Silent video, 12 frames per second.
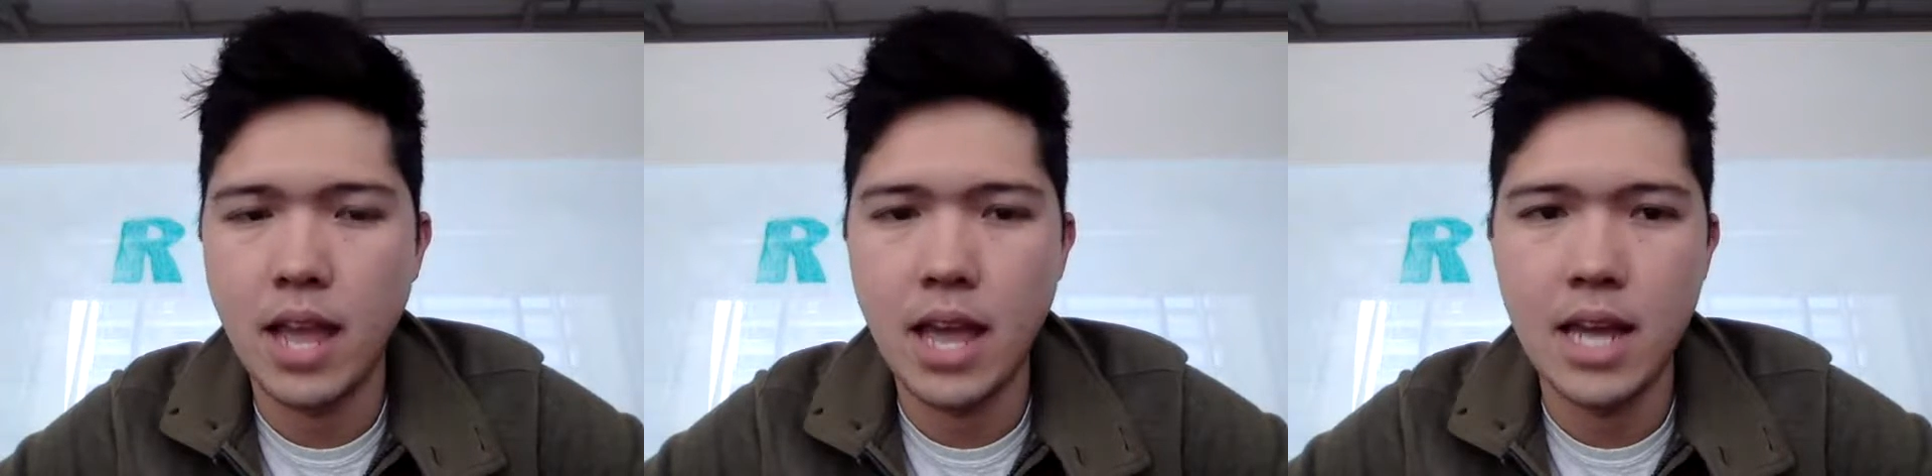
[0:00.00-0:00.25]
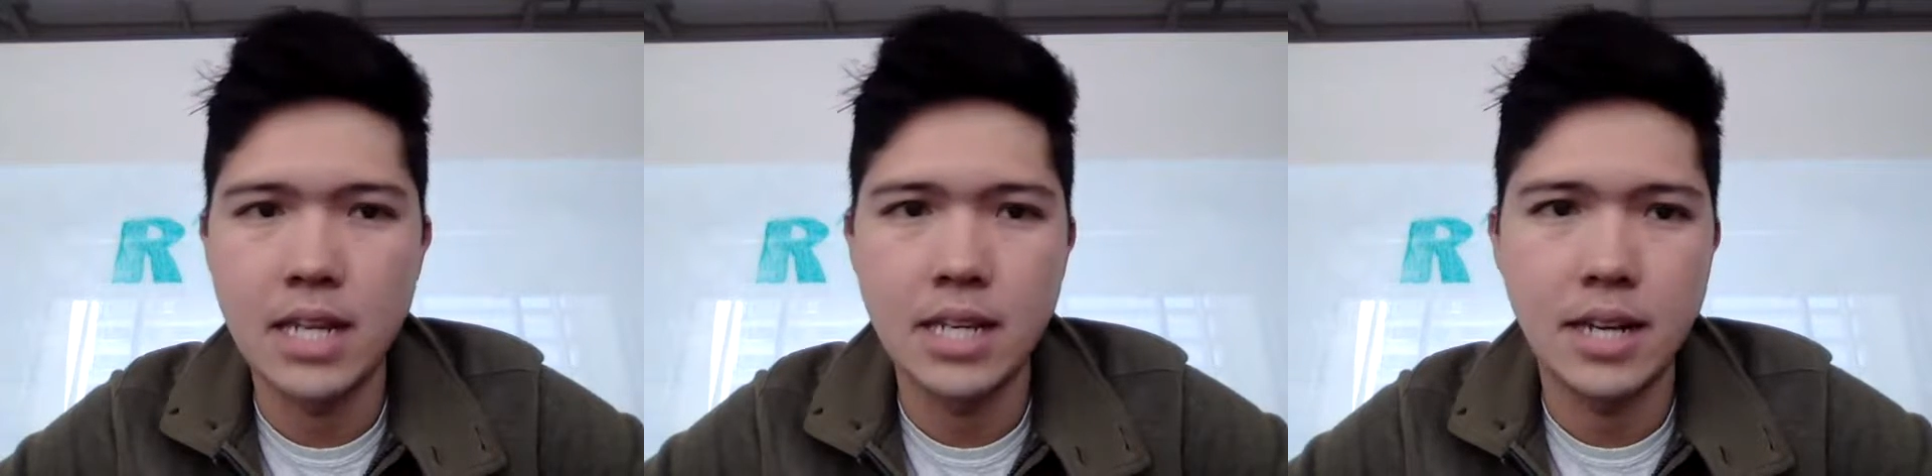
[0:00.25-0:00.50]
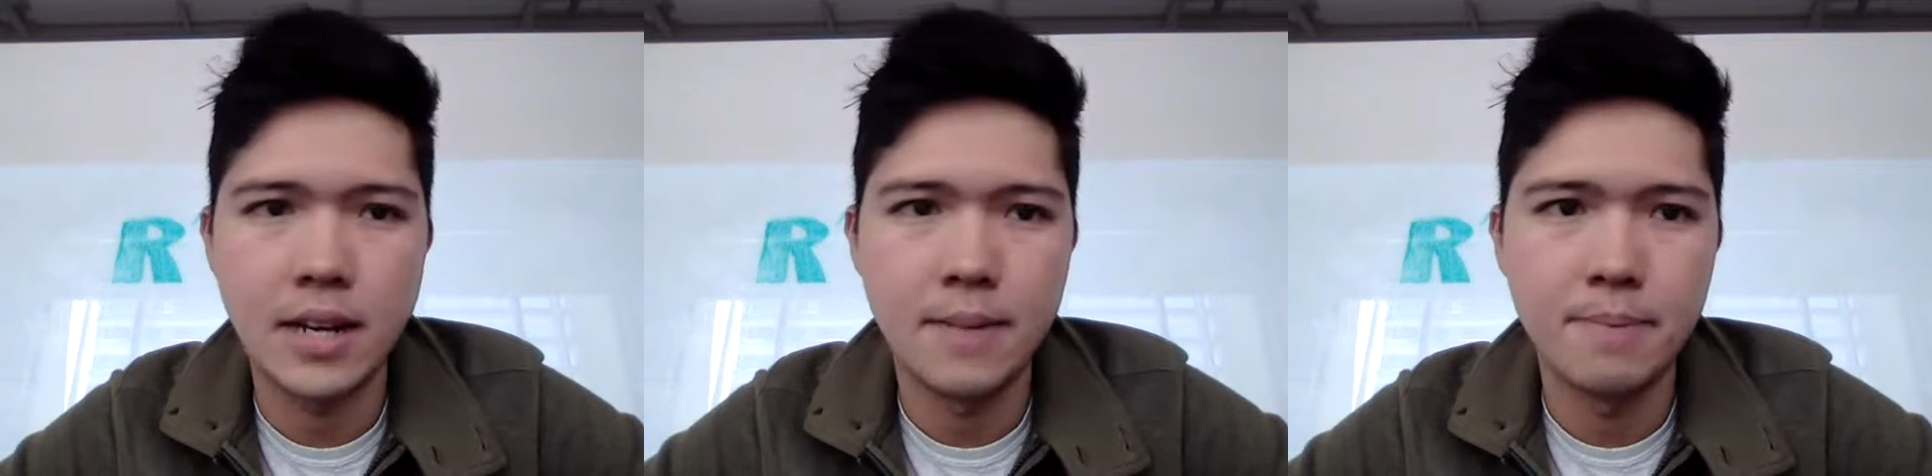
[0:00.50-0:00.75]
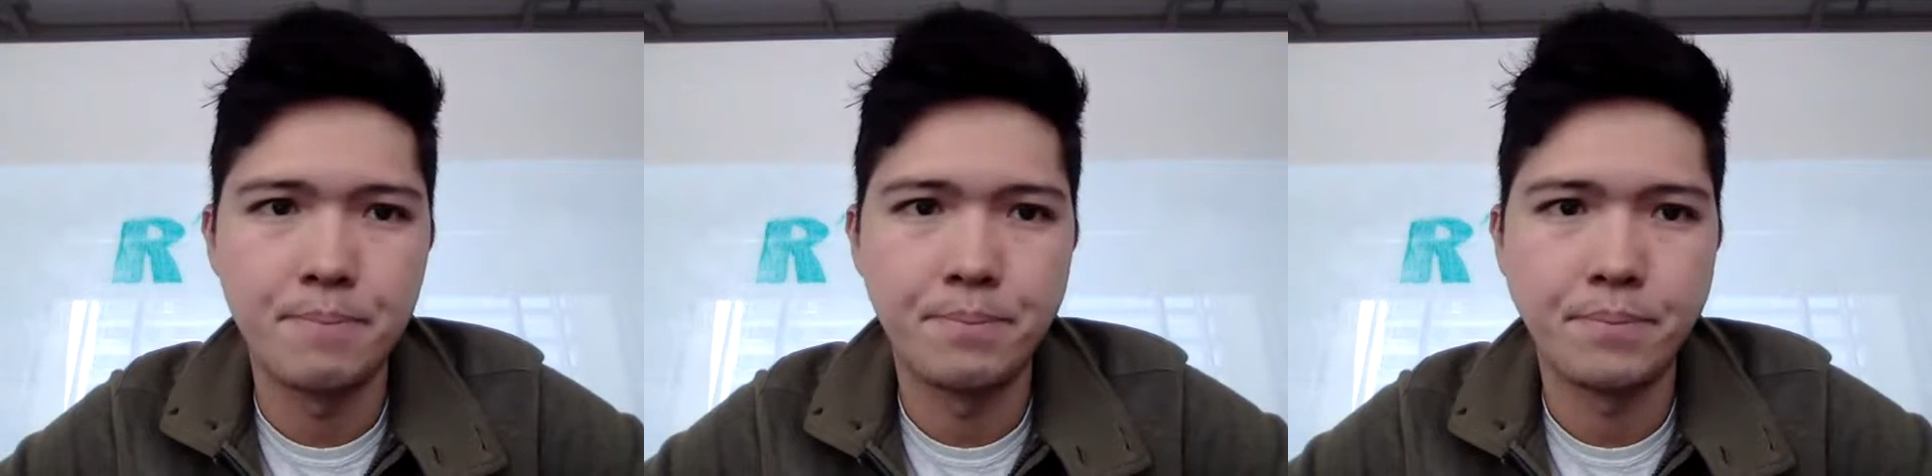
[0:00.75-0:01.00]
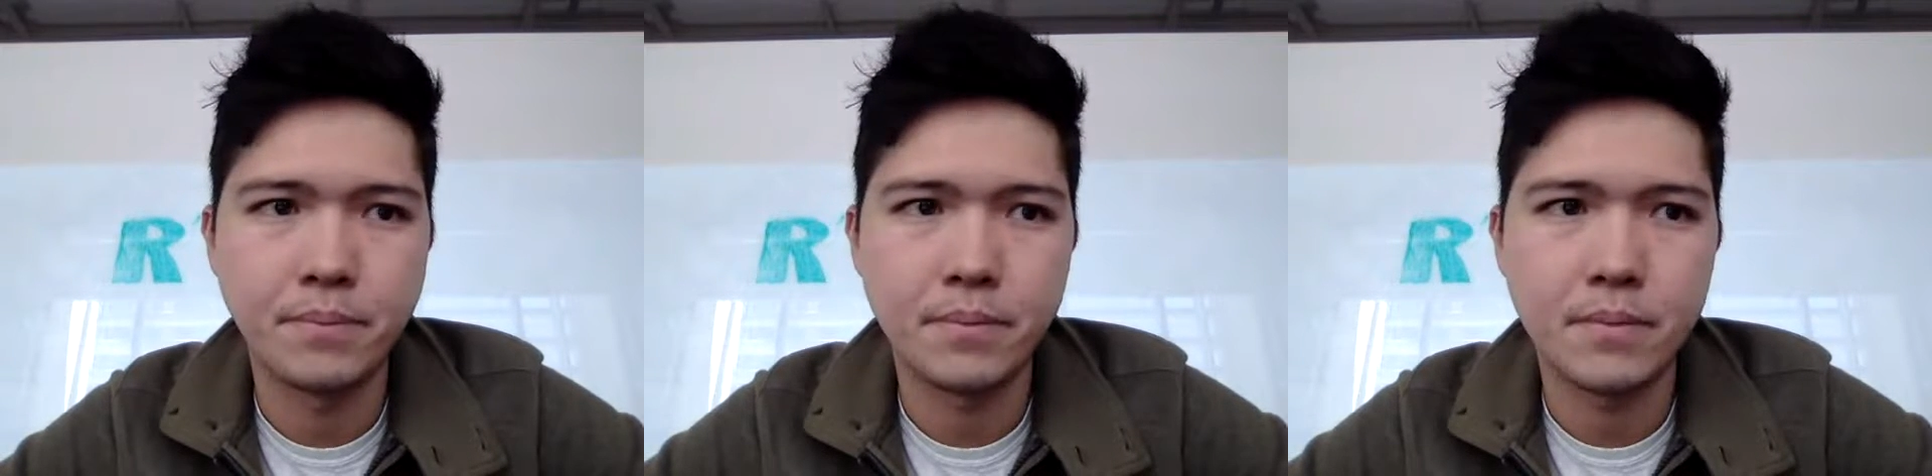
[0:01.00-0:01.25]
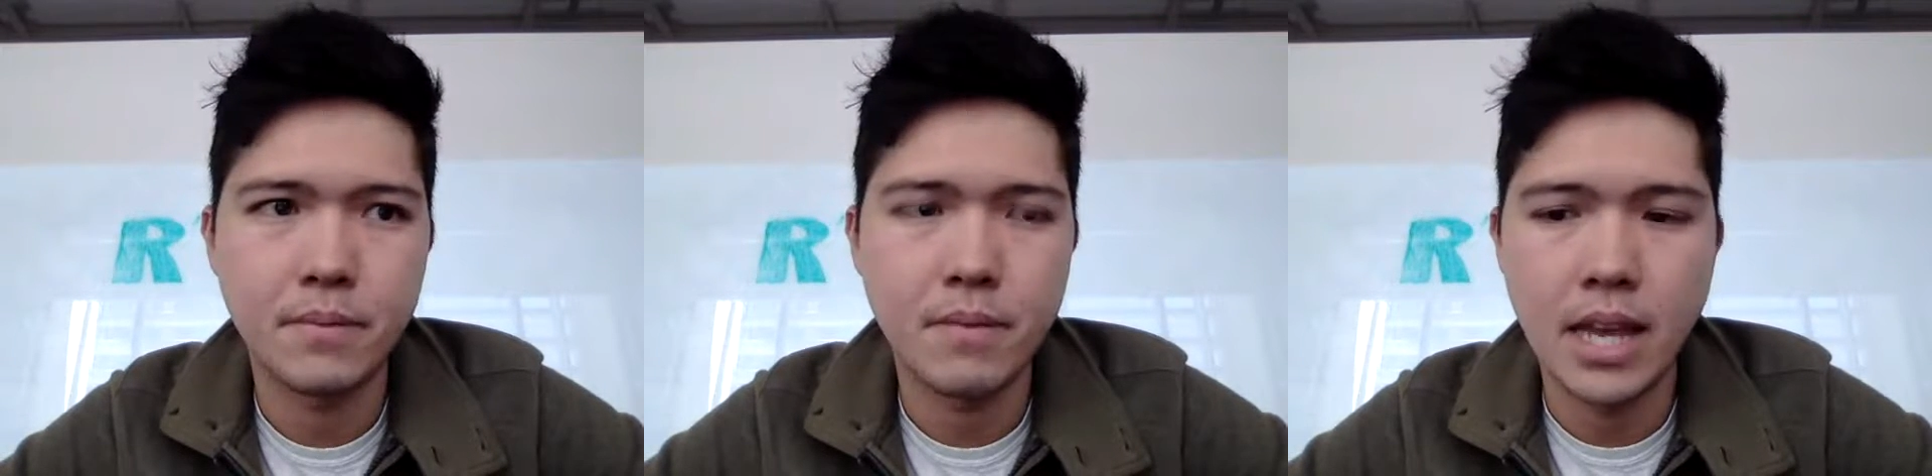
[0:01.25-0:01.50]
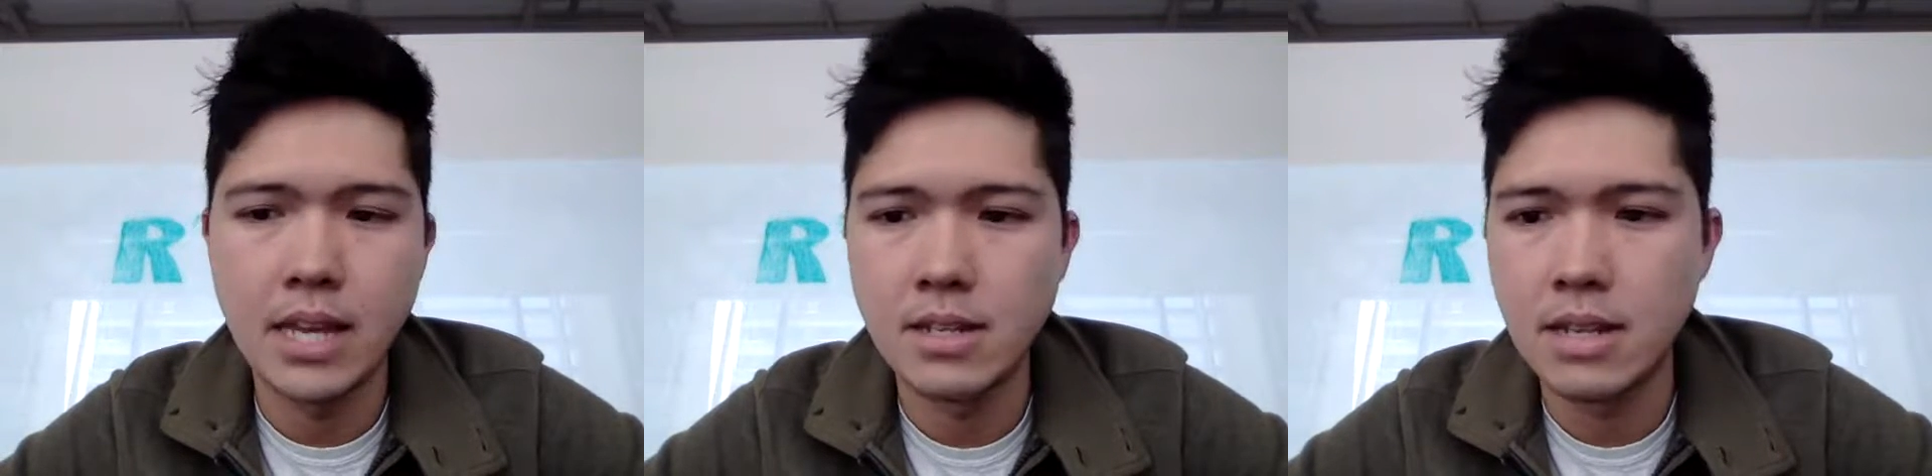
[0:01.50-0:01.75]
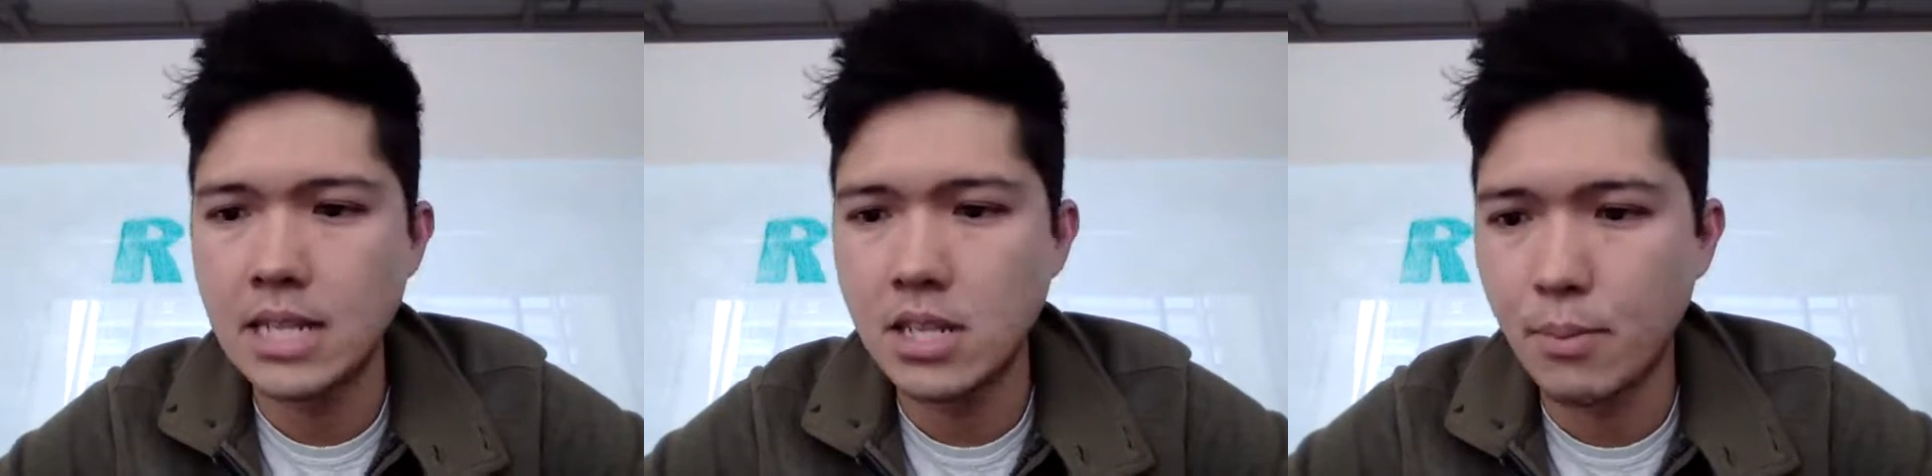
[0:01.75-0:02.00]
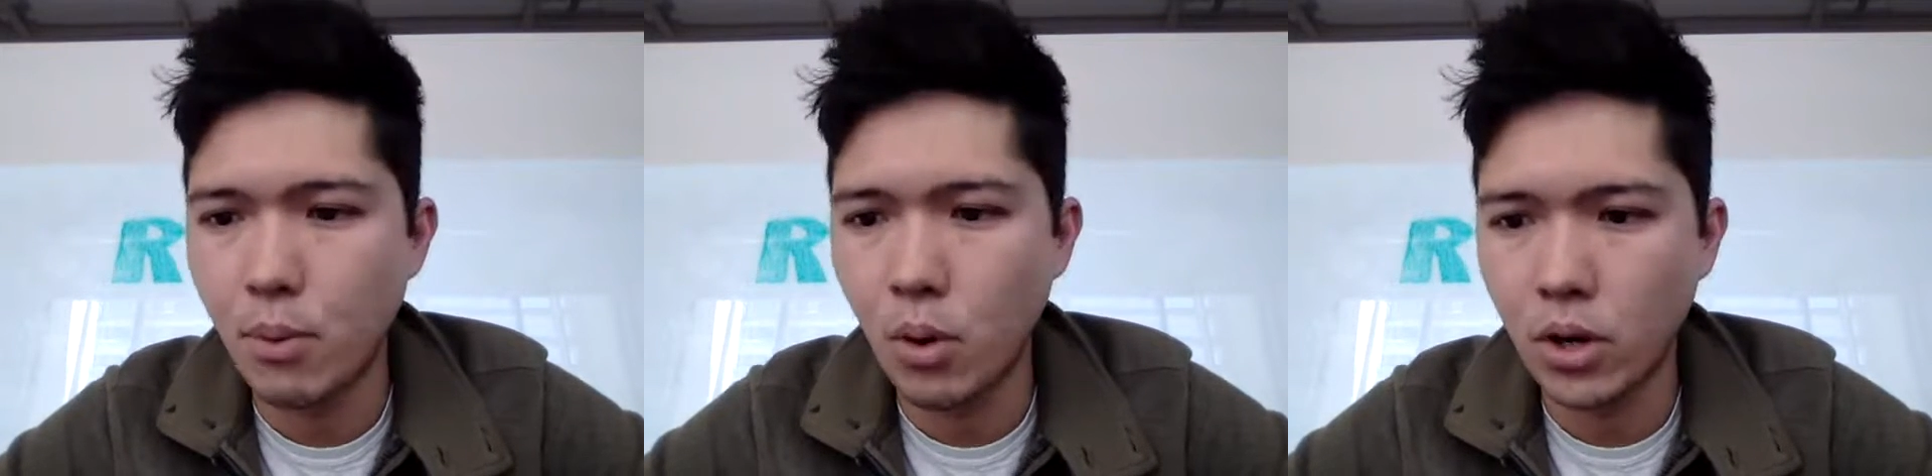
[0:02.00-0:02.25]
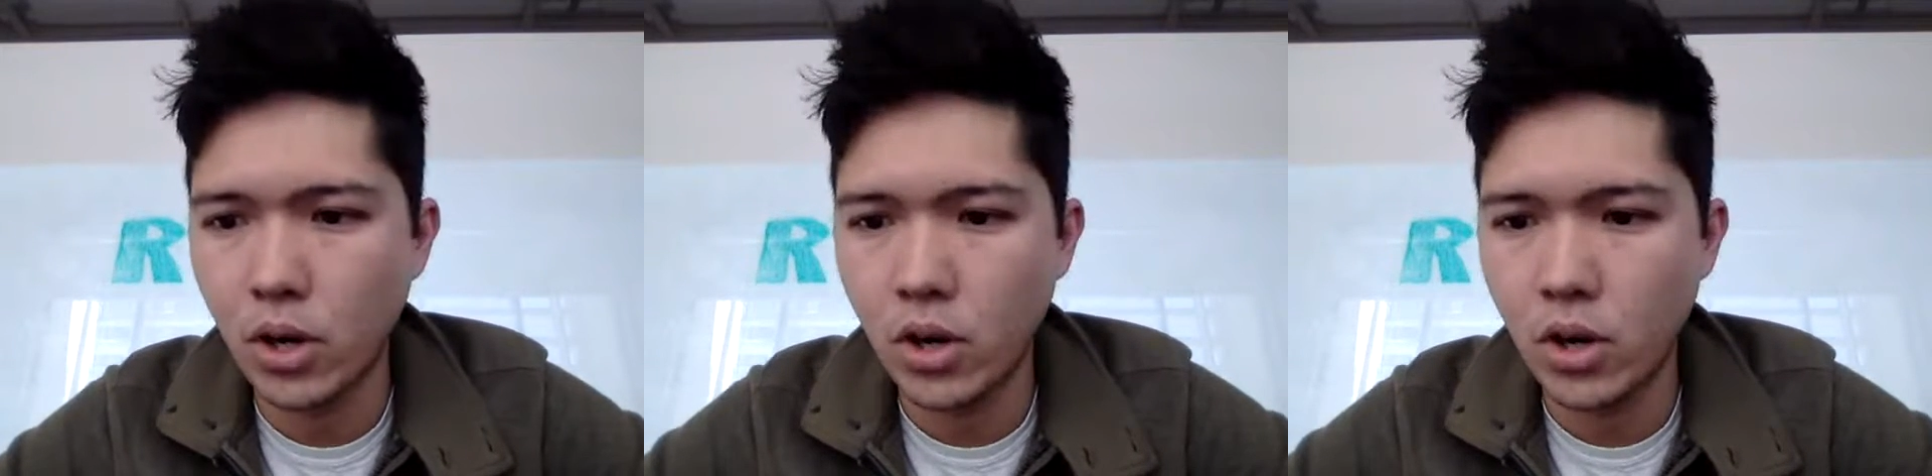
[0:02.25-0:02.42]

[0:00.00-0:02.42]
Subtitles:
and support